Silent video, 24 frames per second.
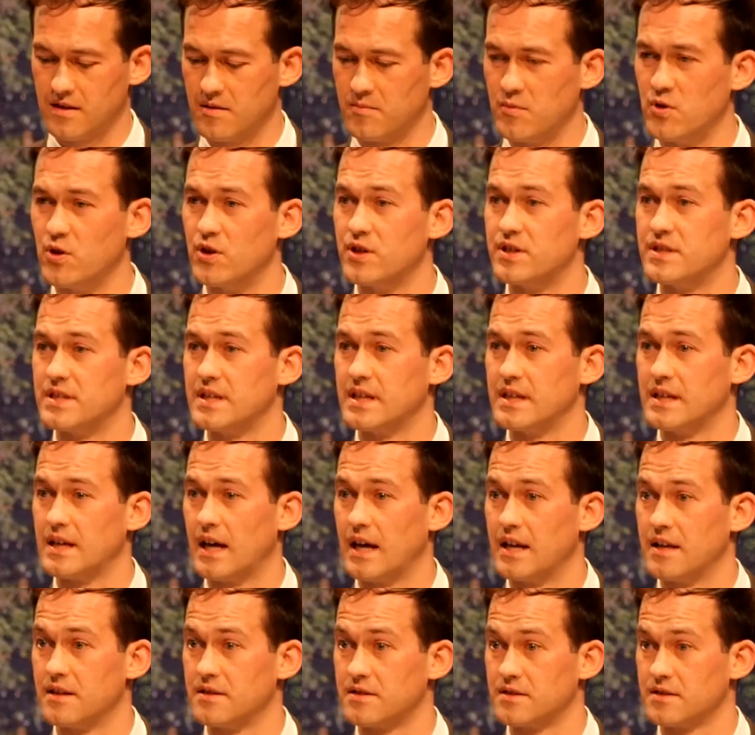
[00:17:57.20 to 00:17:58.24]
immunity
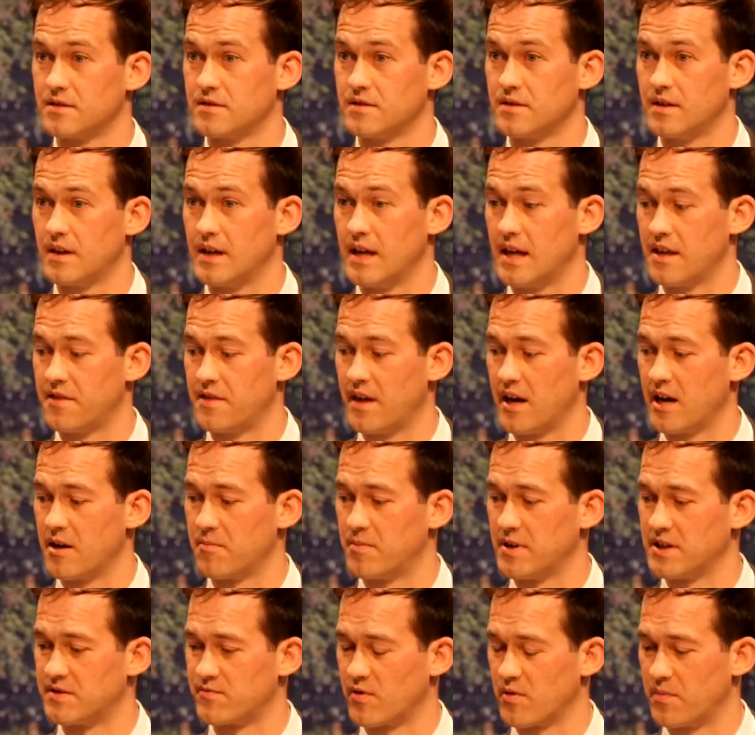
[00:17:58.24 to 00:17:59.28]
and
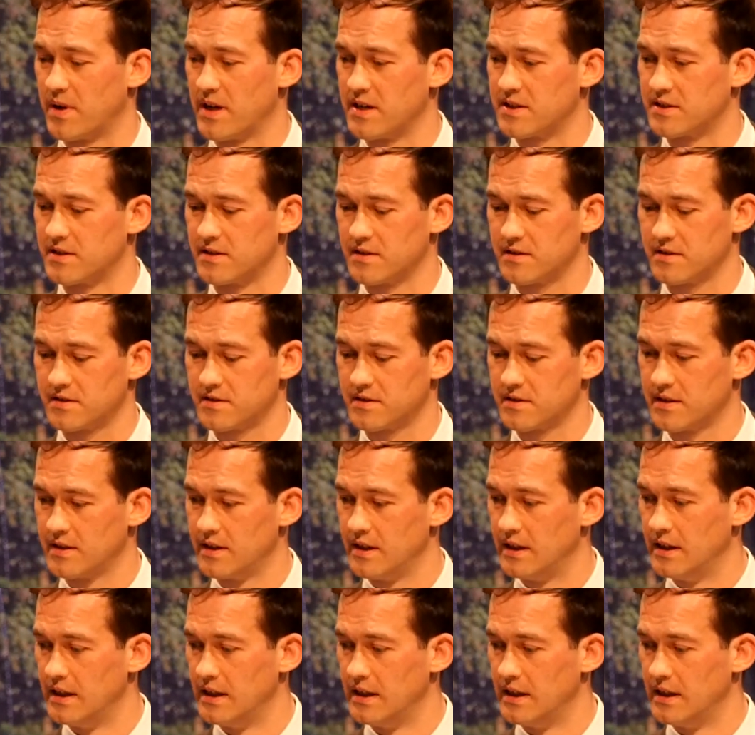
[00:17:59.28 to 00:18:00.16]
therapies for patients.